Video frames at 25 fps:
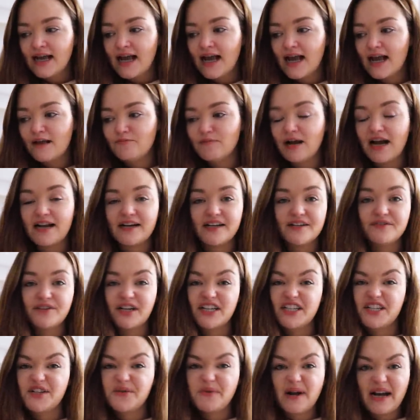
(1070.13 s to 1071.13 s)
And if
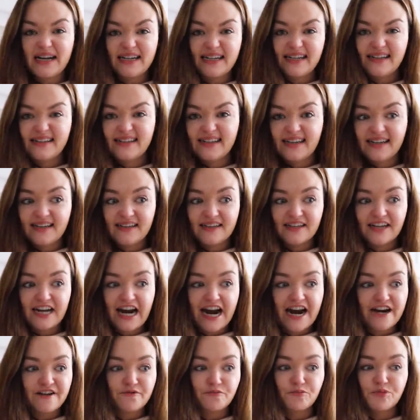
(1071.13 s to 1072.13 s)
I do anything in the
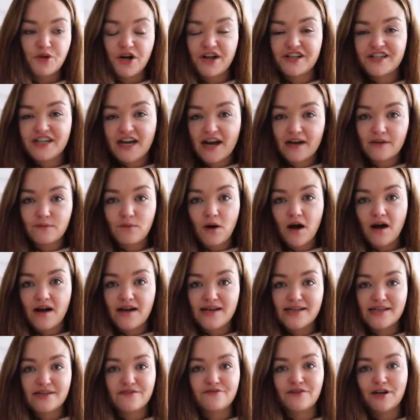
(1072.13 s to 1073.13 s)
garden
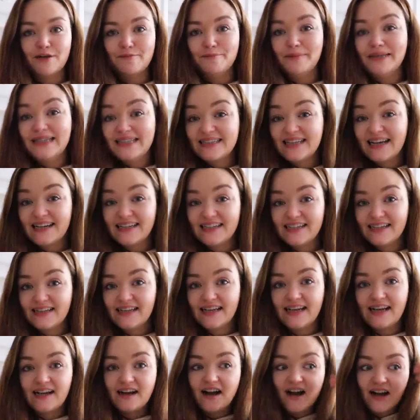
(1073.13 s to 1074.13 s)
project-wise, if I build
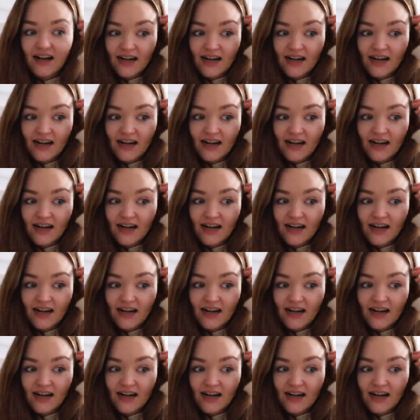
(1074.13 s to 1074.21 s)
anything,